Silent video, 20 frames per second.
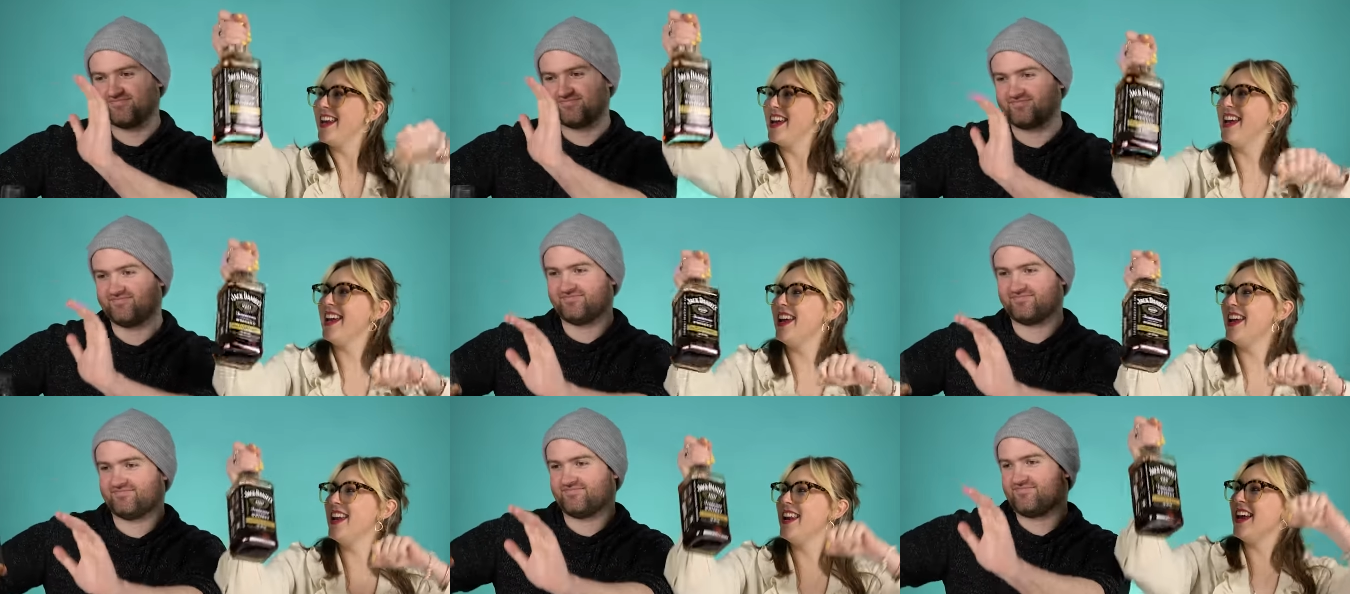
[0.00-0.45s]

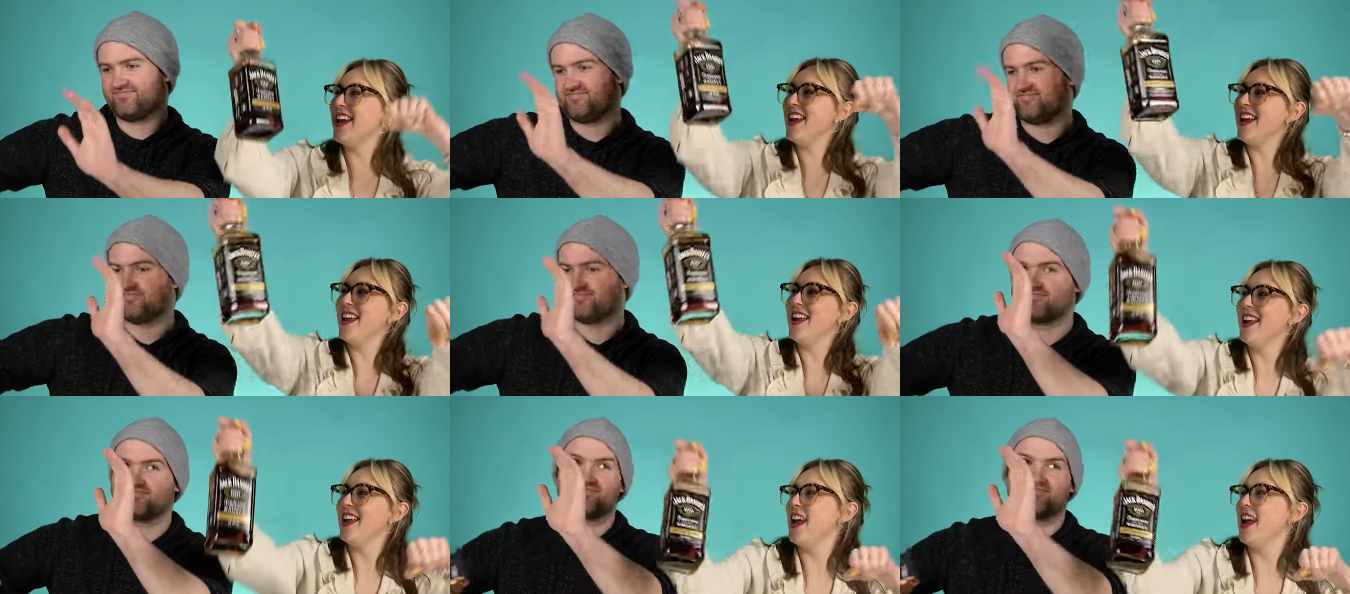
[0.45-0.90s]

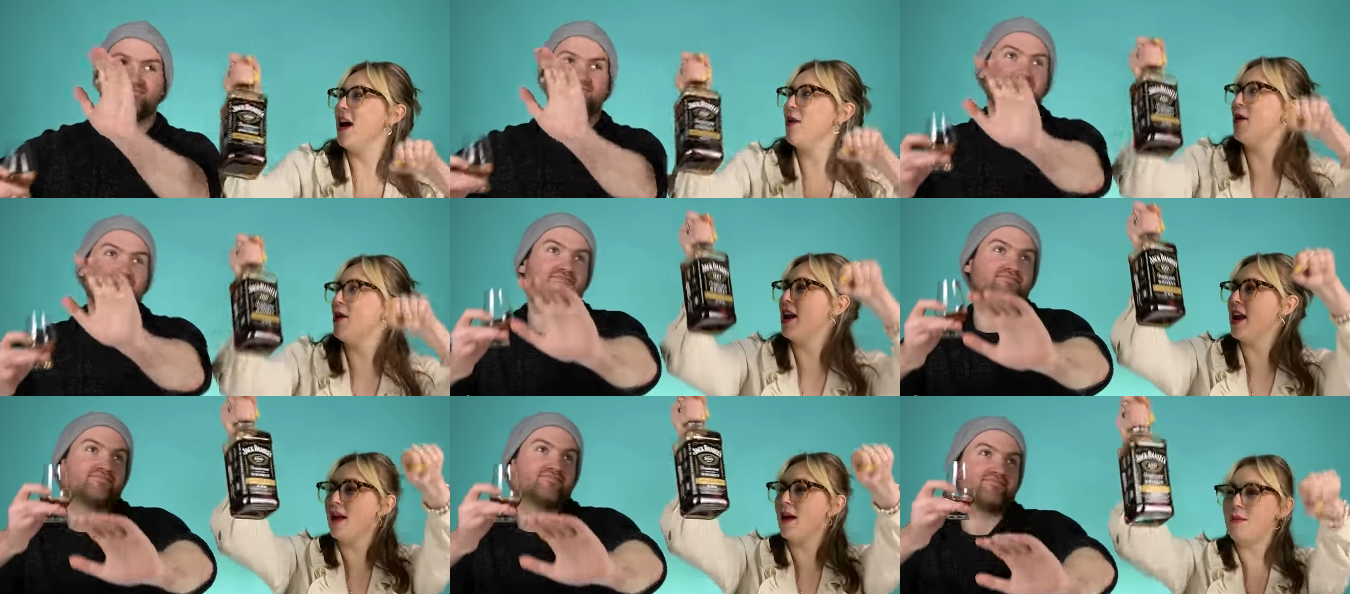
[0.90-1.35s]
Speaker 1: I
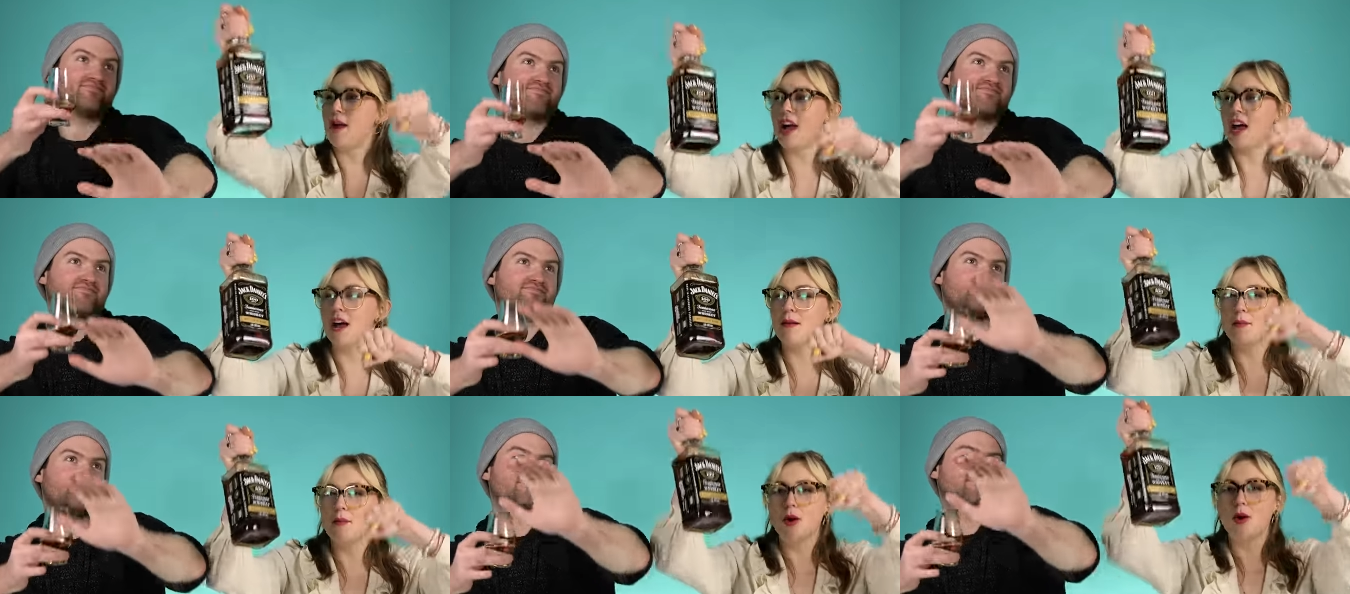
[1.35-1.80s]
want a
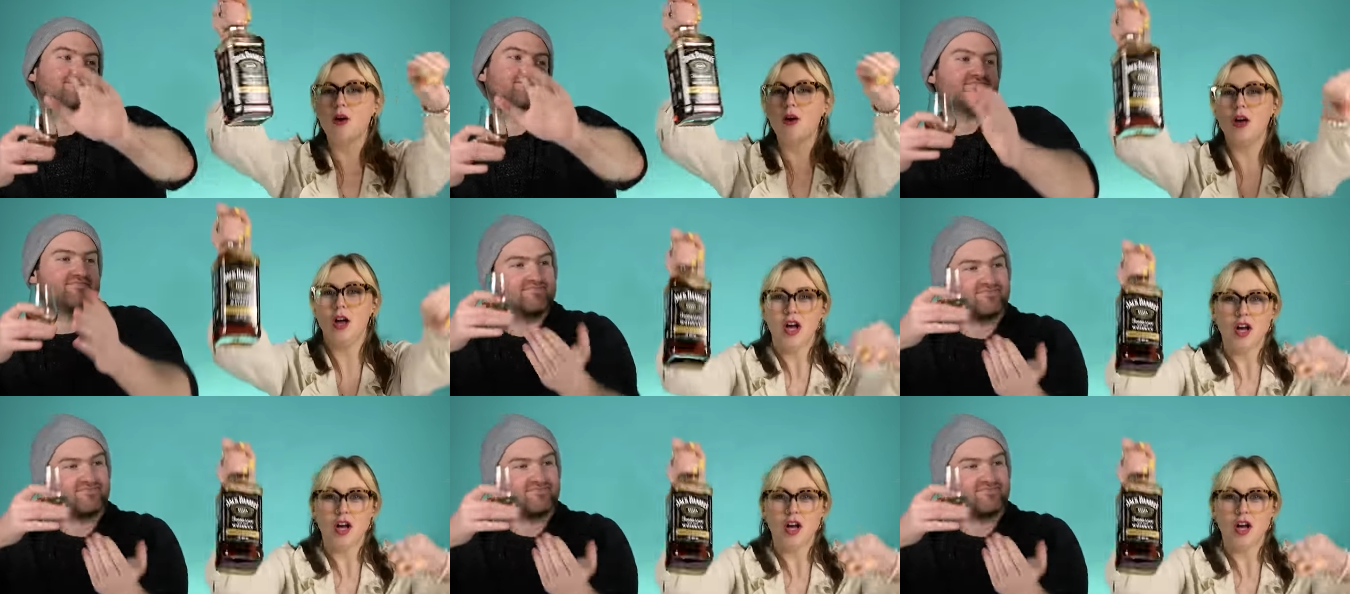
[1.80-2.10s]
big boy.